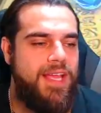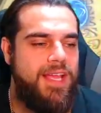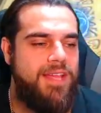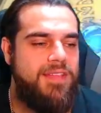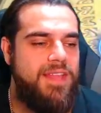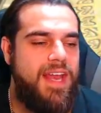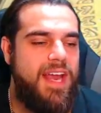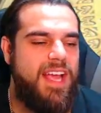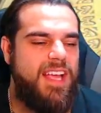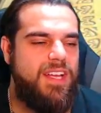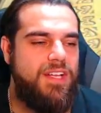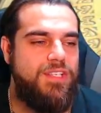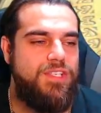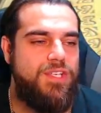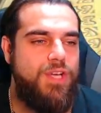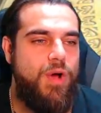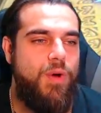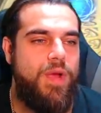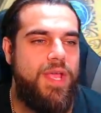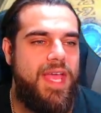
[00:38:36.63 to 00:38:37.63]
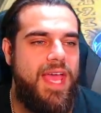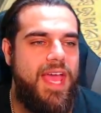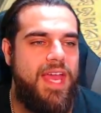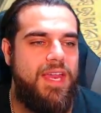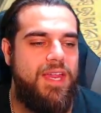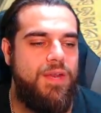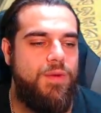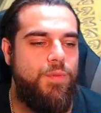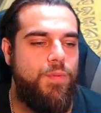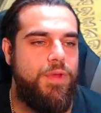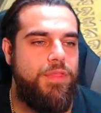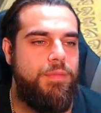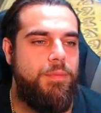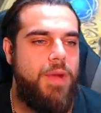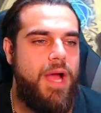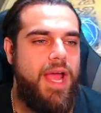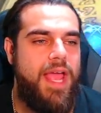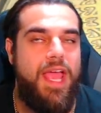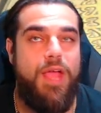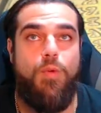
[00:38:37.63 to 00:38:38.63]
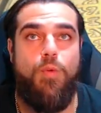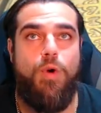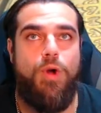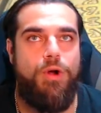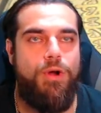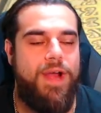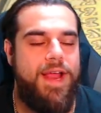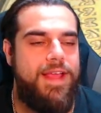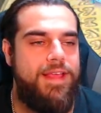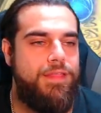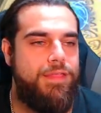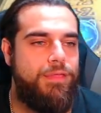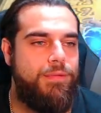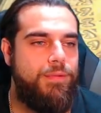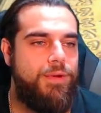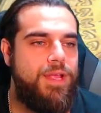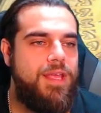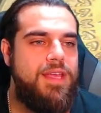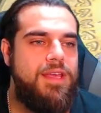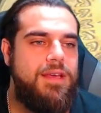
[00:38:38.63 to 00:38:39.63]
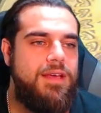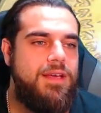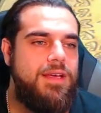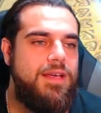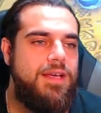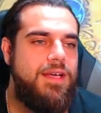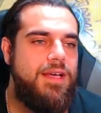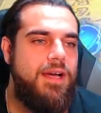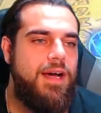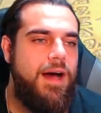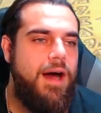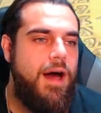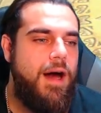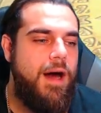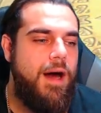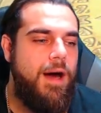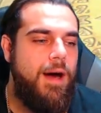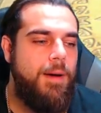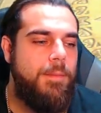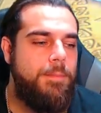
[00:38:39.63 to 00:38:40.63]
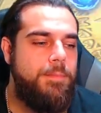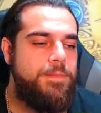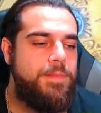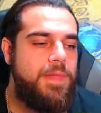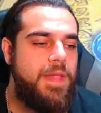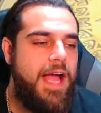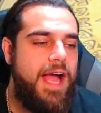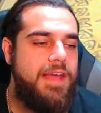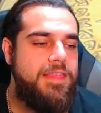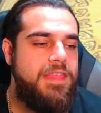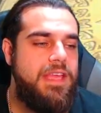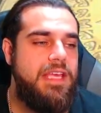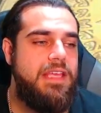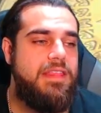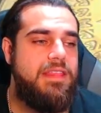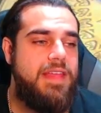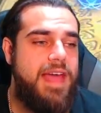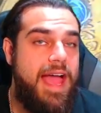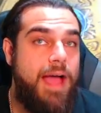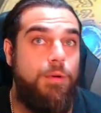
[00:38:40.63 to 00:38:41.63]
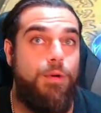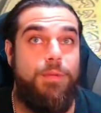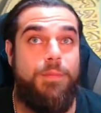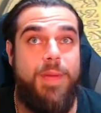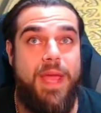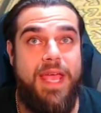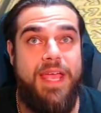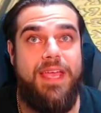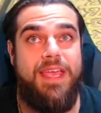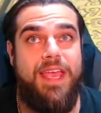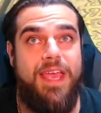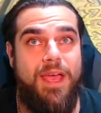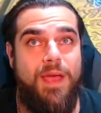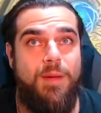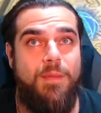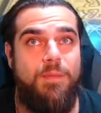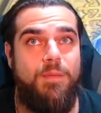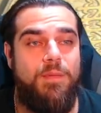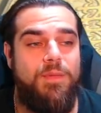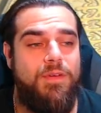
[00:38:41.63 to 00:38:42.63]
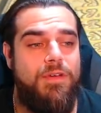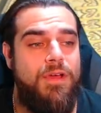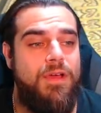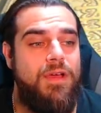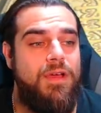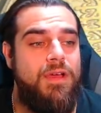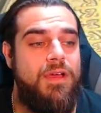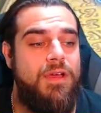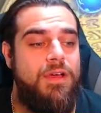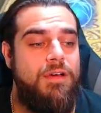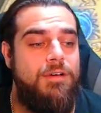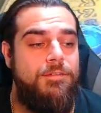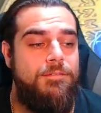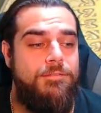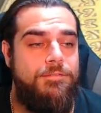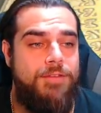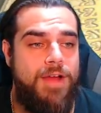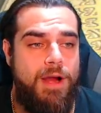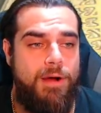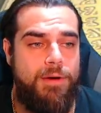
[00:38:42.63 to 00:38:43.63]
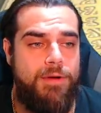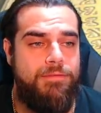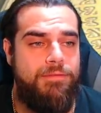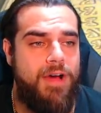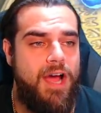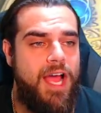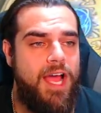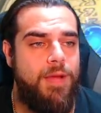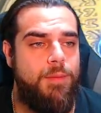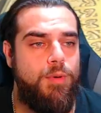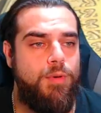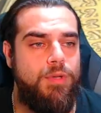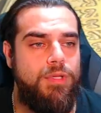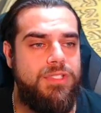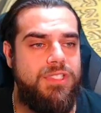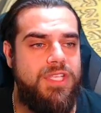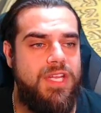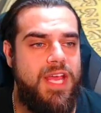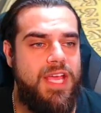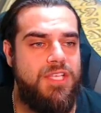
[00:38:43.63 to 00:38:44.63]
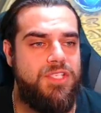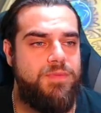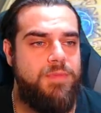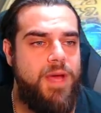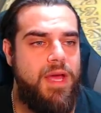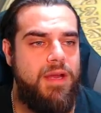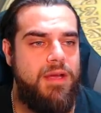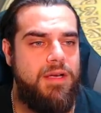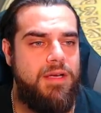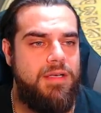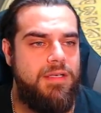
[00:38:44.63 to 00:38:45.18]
And then I could go again in with my A1 or A3. I think that would make him very viable in today's meta.